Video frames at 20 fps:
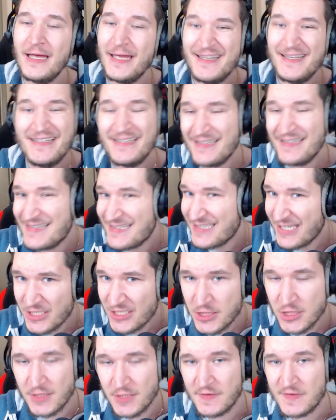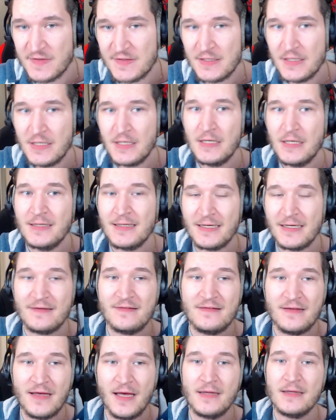in the discussions, that I
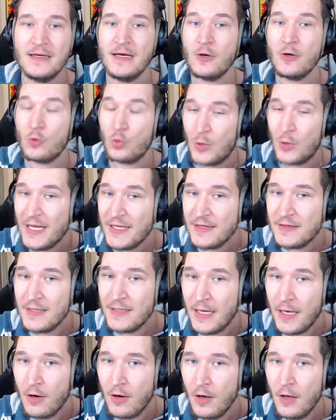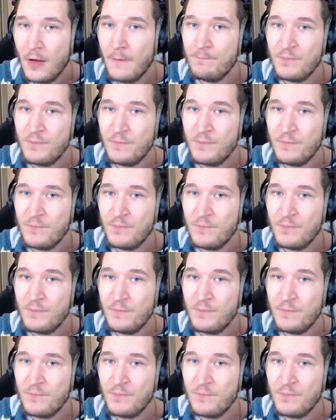said, right now,